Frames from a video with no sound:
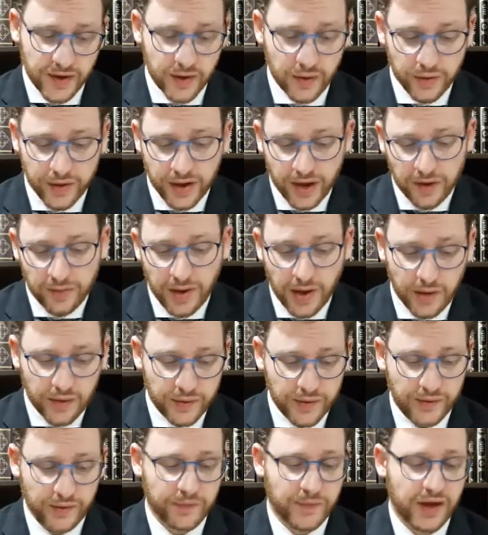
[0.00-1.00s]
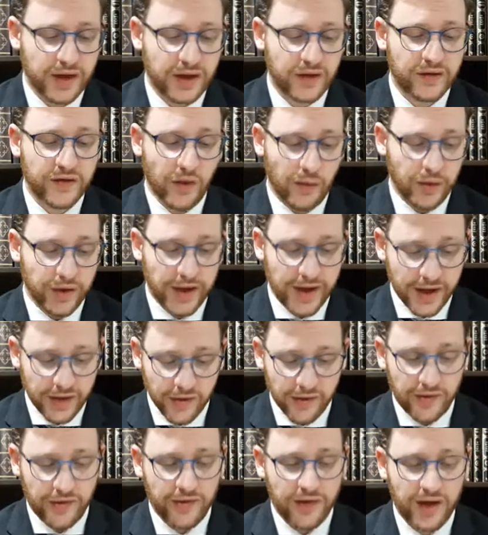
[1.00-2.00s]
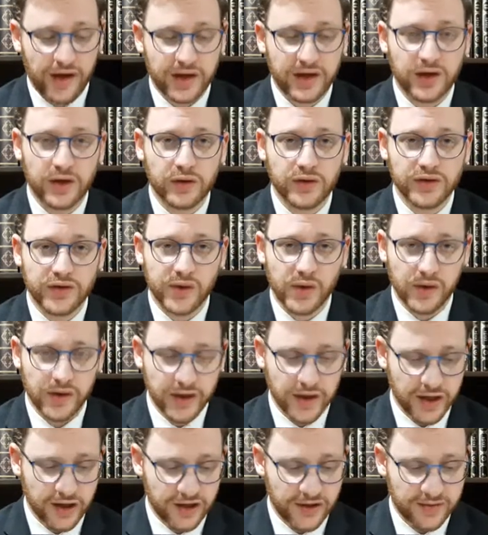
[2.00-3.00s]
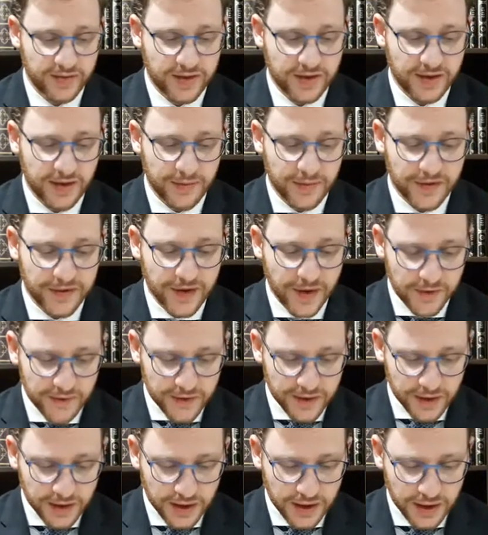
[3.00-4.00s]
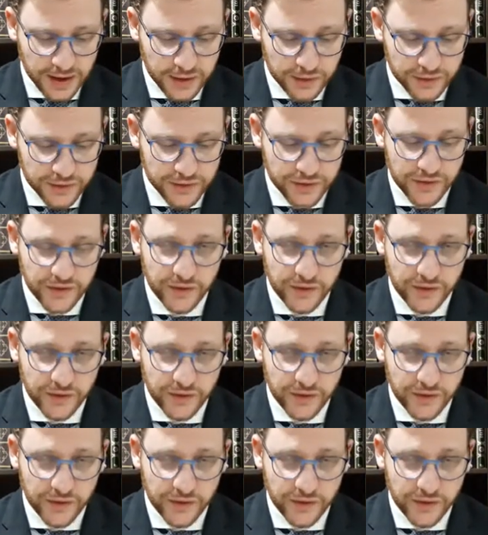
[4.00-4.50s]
They don't care about making someone else not eat kosher. All they care is about themselves eating not kosher.